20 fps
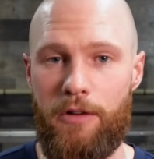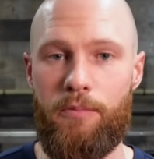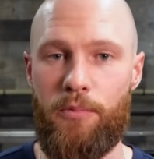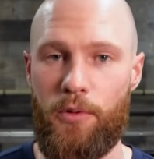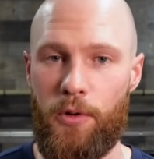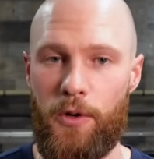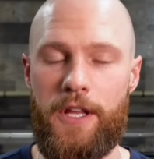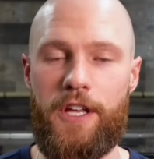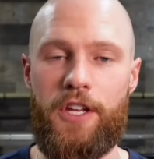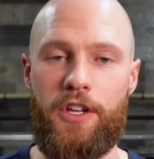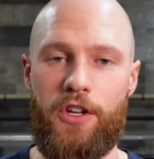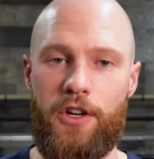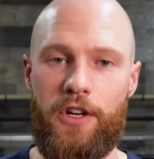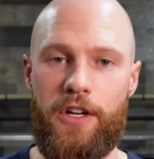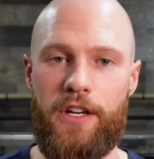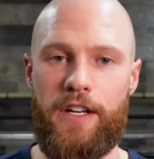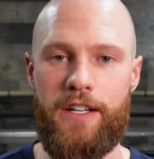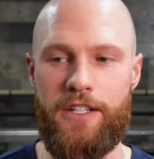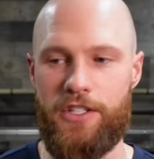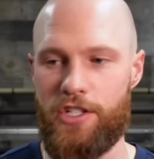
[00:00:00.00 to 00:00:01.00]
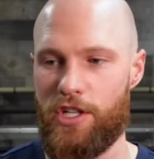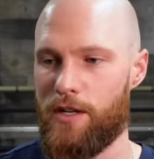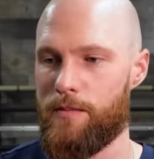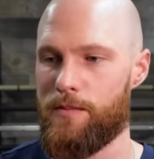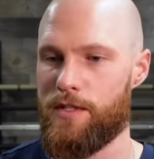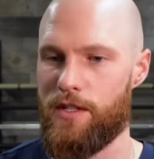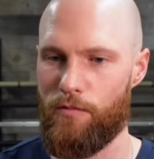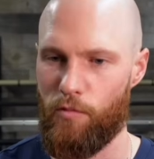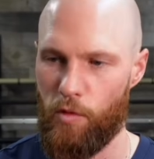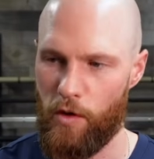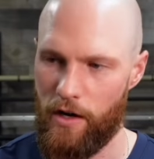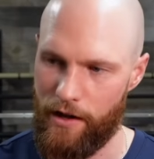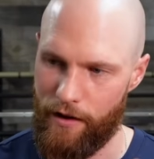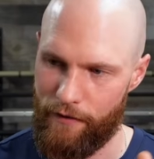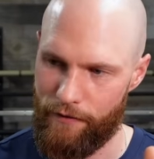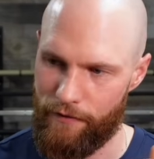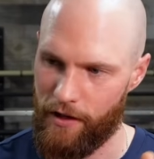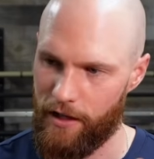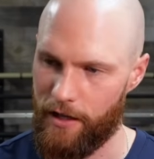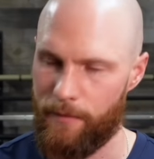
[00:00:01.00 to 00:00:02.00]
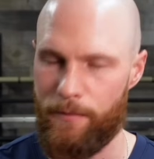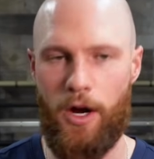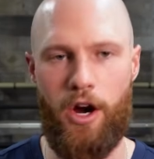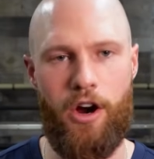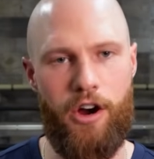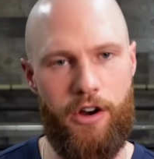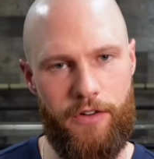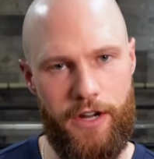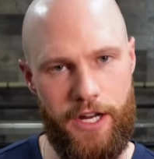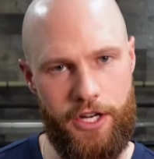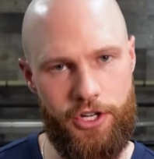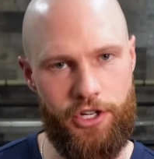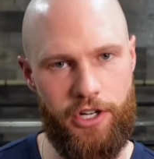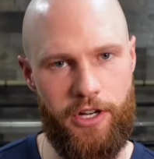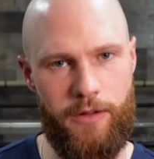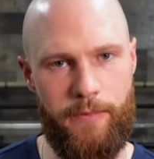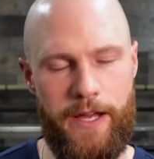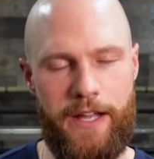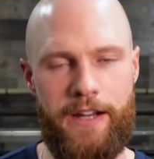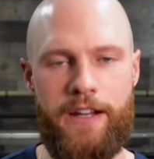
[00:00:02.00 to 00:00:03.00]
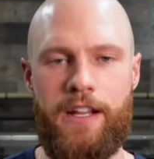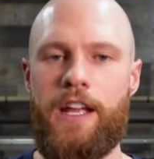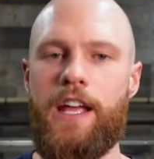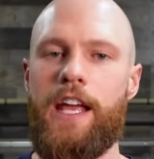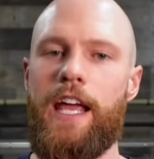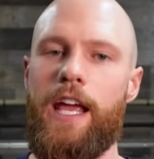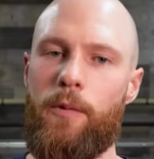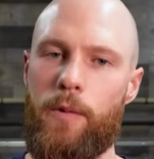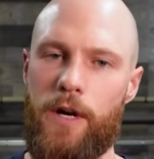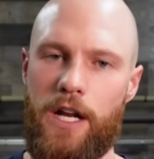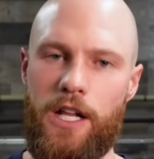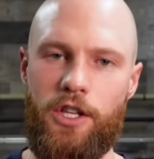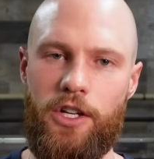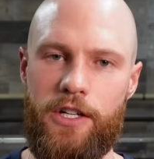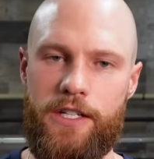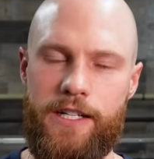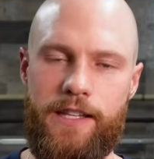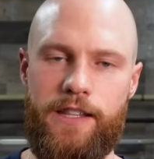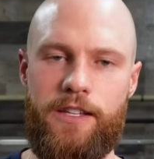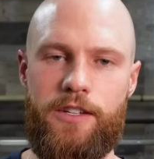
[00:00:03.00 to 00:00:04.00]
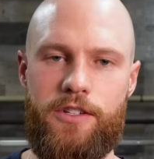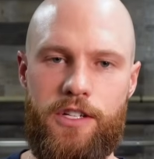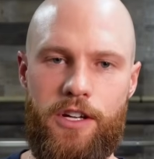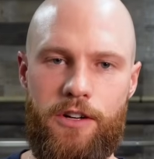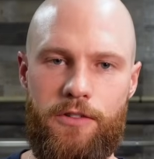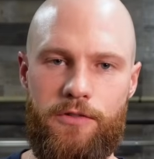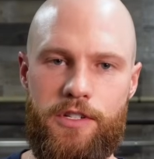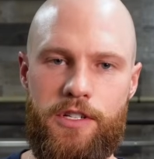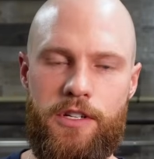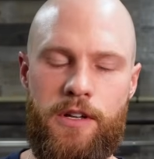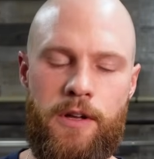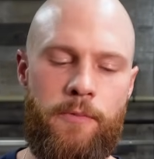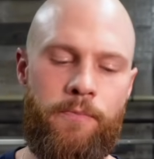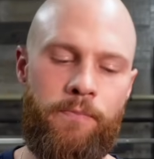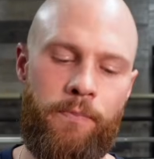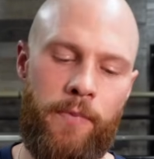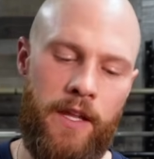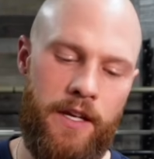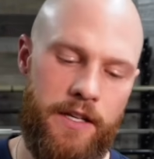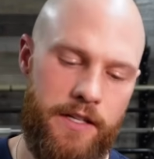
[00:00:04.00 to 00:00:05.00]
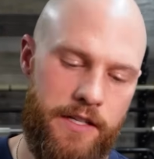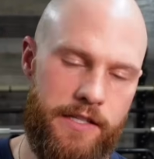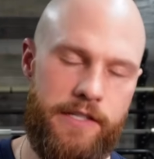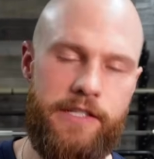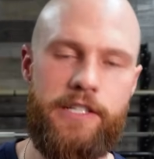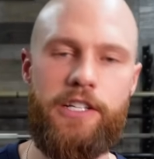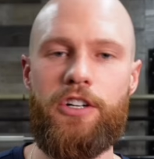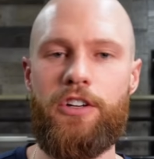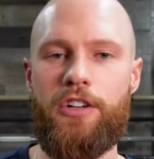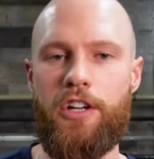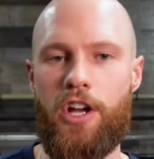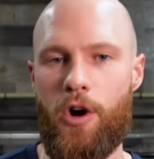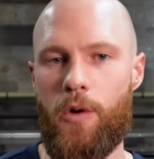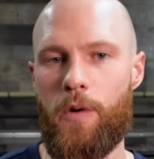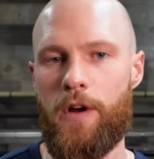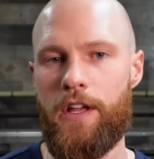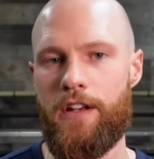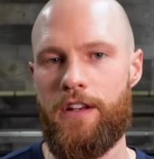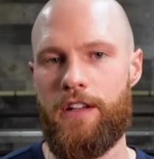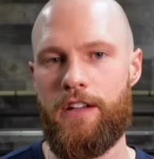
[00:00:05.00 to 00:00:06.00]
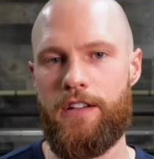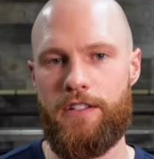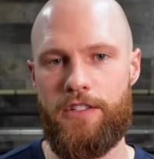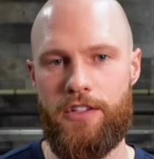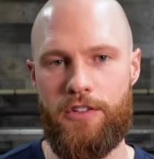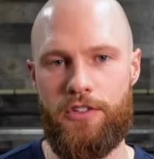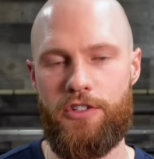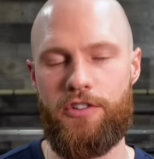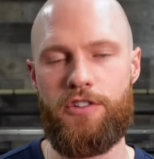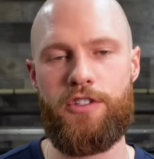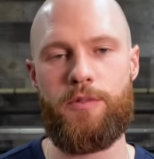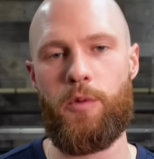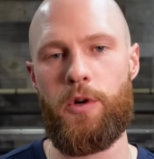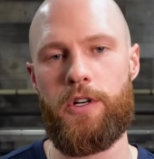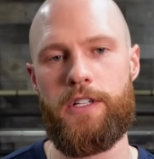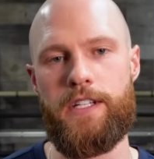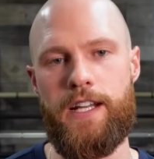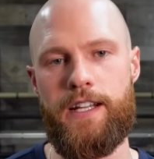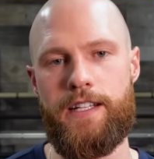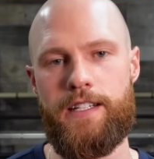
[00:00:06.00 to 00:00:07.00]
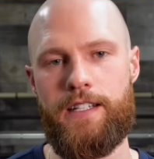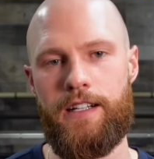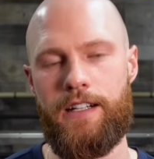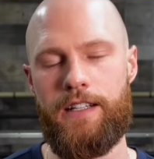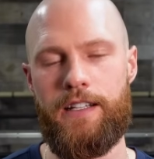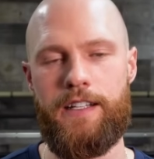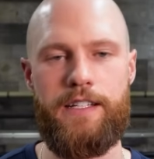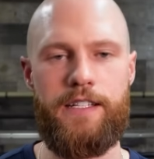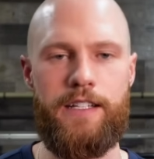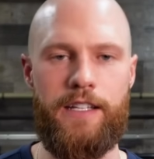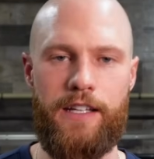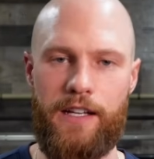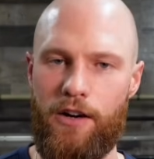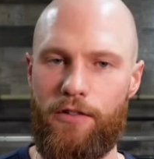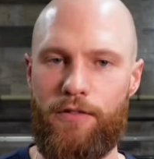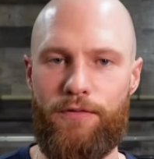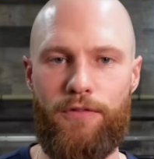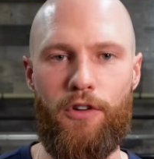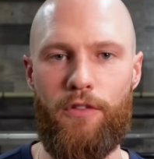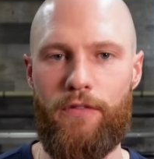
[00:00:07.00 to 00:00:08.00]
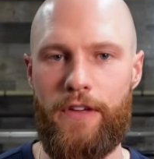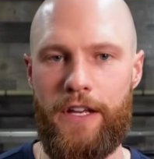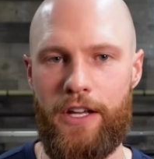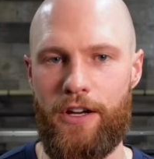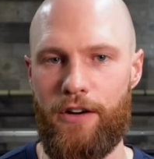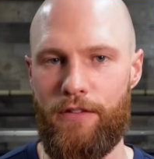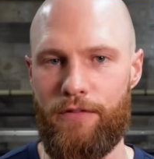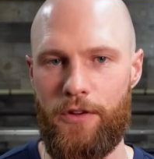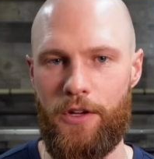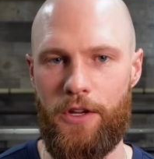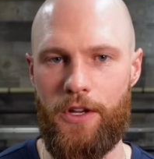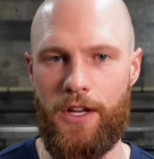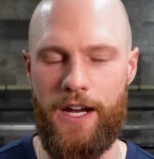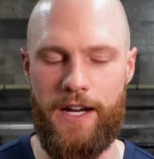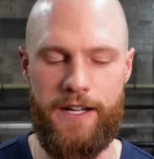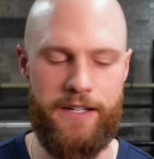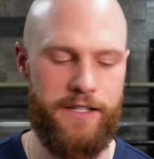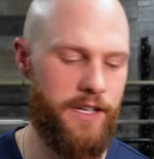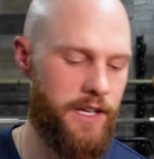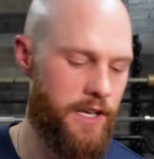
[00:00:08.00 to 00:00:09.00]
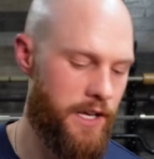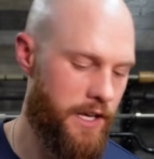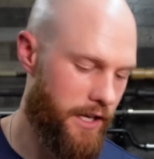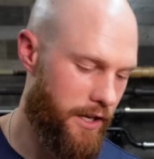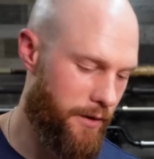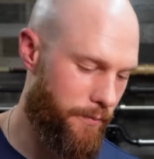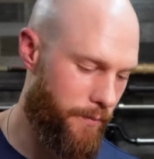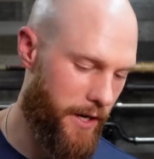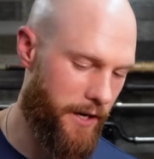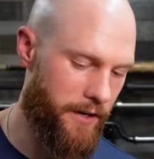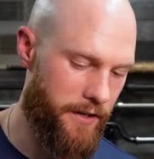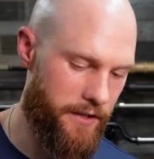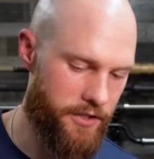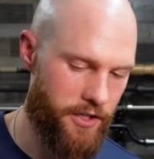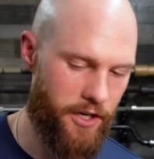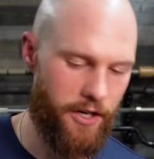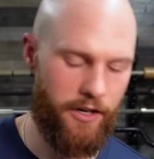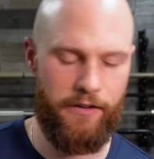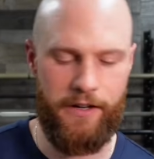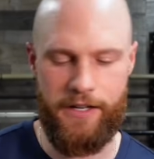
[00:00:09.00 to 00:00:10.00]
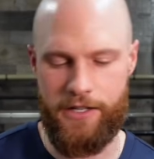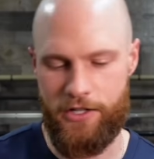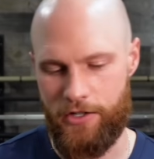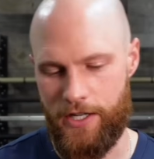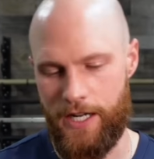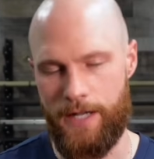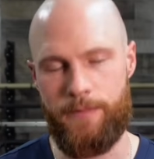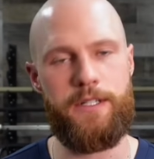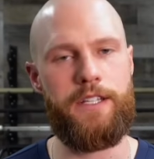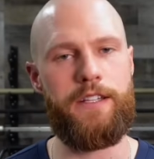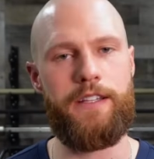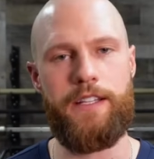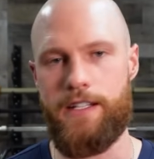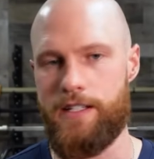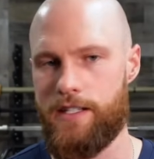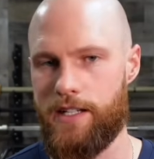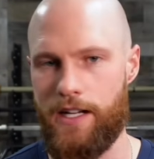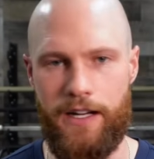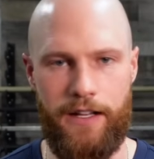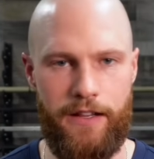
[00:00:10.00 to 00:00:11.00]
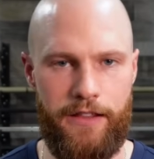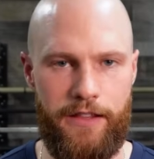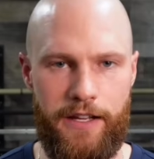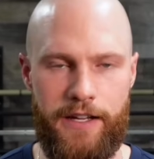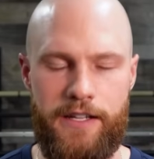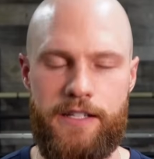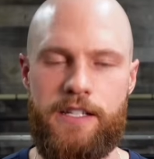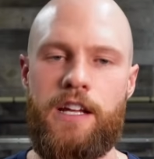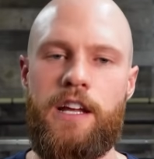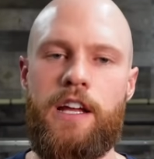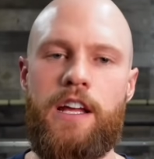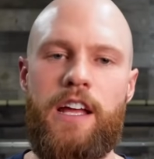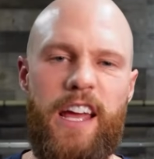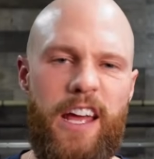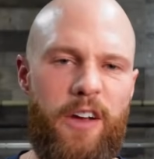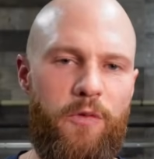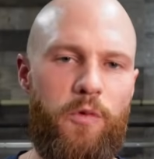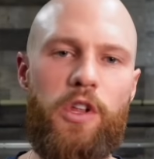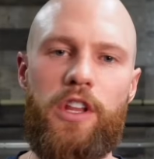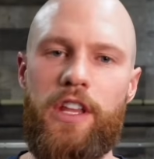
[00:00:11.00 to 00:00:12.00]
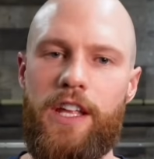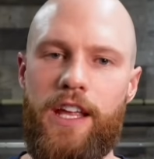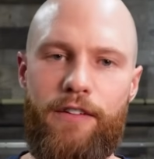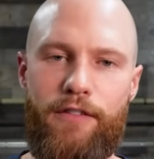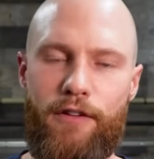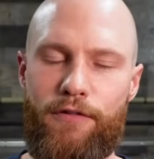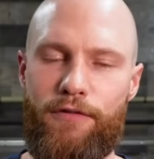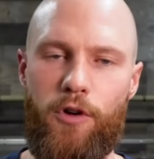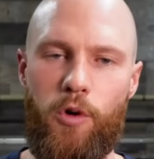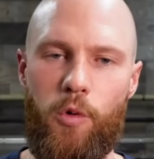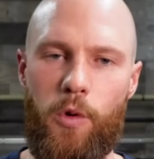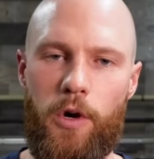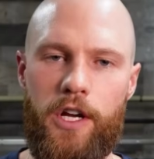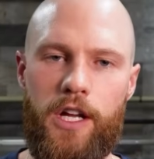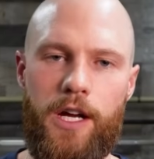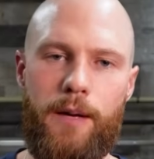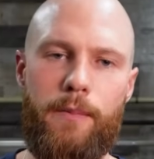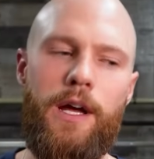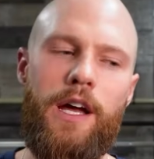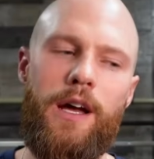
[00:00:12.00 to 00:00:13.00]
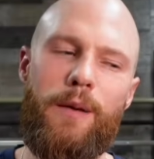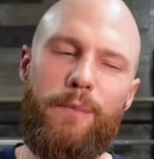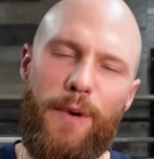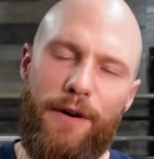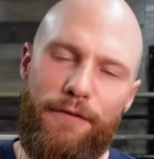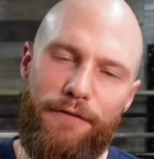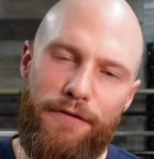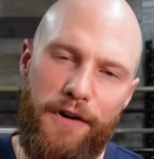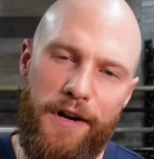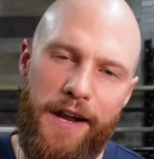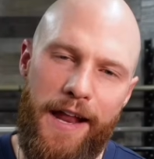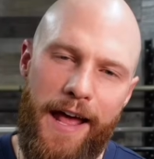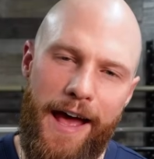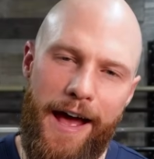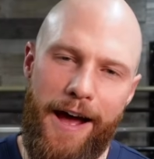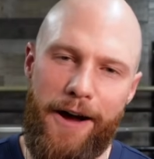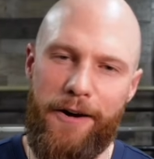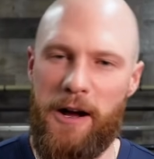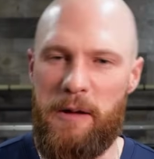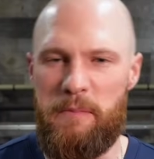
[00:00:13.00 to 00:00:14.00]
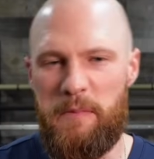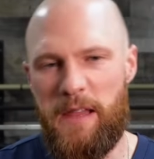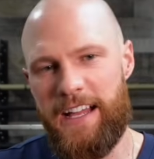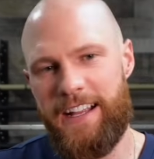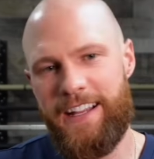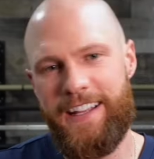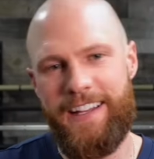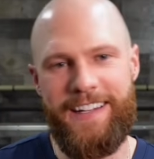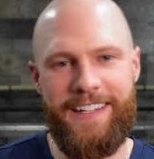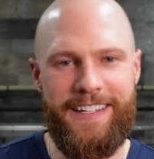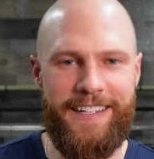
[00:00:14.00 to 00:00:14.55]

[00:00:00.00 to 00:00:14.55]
pretty good in terms of what I felt like my heart rate should have been and when I looked at those zones. Still going to do some more testing on this, get a full video for you guys, comparing it to heart rate straps and these kind of things, and really give a full workup. But for now, I'm like